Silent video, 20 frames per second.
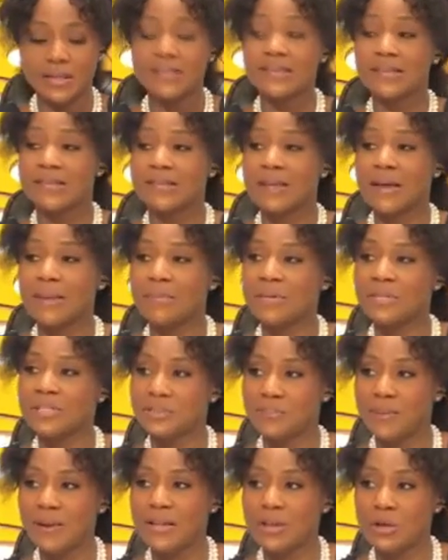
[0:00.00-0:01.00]
that's
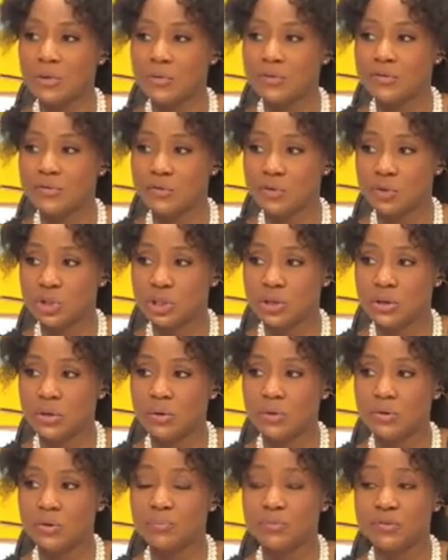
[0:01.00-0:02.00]
established by the Constitution
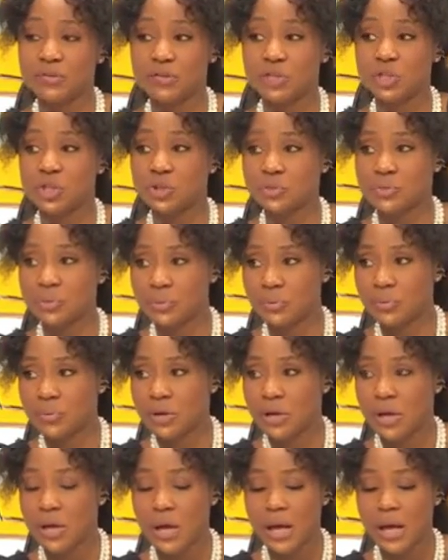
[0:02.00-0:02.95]
on the procedural